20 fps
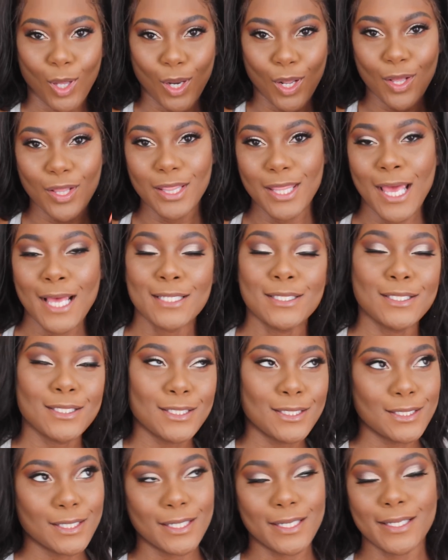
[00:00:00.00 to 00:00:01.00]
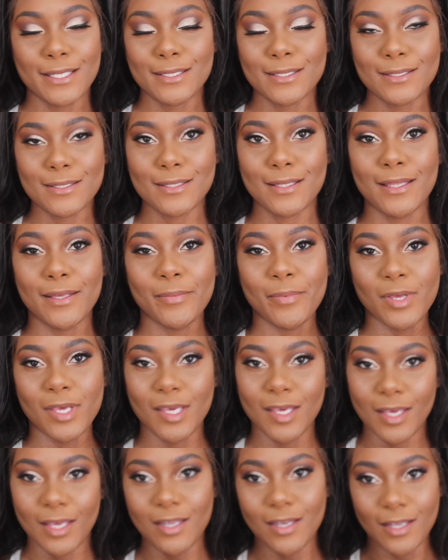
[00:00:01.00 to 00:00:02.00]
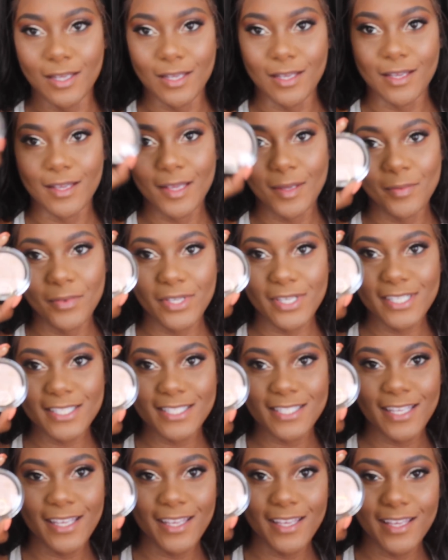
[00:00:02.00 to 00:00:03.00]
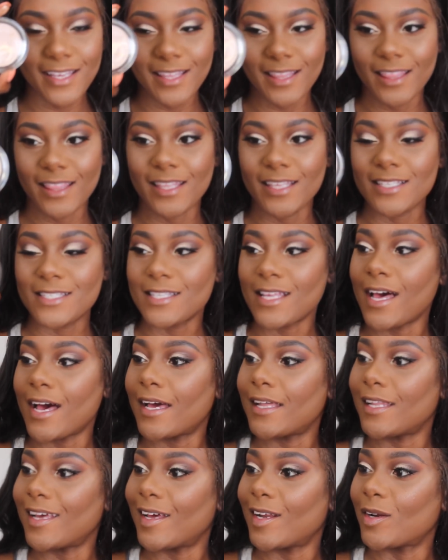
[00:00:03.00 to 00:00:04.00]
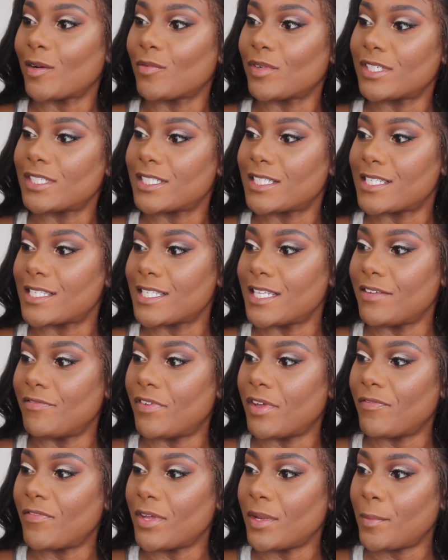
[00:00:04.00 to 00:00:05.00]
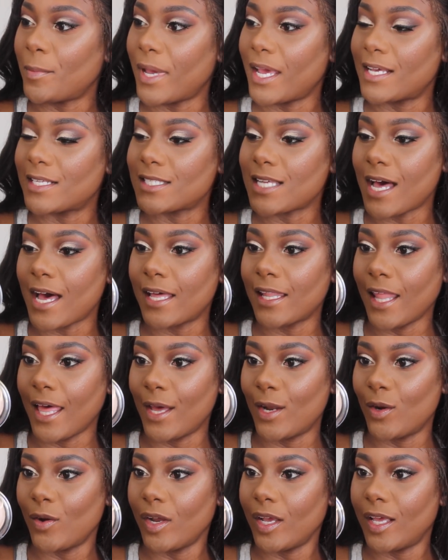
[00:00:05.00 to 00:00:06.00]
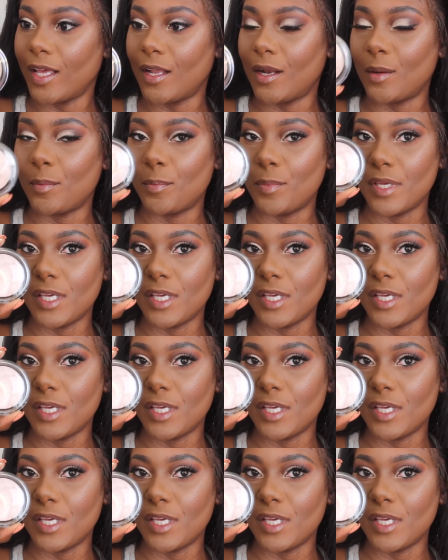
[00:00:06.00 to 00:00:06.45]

Now that's just the beginning. I'm going to take this highlighter, which is the Vivid Baked highlighter in